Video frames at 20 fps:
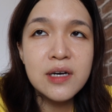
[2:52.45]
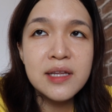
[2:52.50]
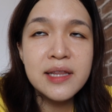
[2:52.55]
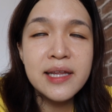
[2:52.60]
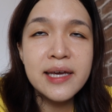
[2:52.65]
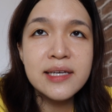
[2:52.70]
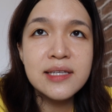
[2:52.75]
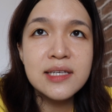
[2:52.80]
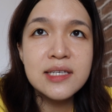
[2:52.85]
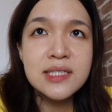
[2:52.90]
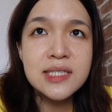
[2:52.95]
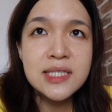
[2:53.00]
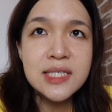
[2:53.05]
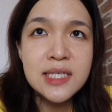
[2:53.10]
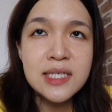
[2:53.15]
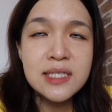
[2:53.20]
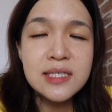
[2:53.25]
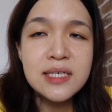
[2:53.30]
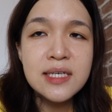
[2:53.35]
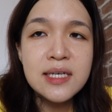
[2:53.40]
collect the
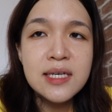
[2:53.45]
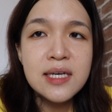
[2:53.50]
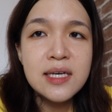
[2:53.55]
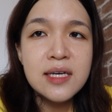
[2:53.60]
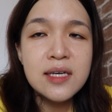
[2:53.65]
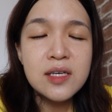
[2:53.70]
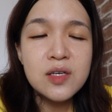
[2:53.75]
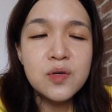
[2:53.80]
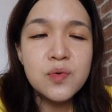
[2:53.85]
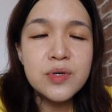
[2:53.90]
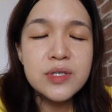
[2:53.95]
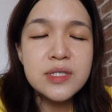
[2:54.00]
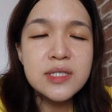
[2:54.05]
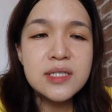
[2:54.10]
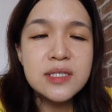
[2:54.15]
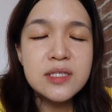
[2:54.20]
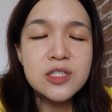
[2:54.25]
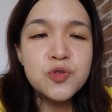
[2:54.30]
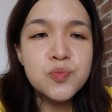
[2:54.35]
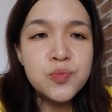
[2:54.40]
cert. It was
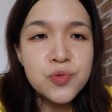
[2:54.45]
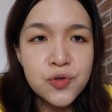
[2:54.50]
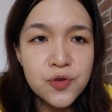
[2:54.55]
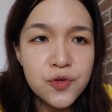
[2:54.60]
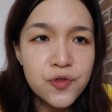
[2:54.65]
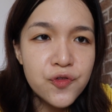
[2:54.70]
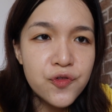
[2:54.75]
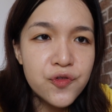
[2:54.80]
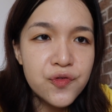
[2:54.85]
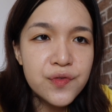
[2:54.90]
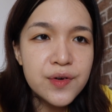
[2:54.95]
smooth.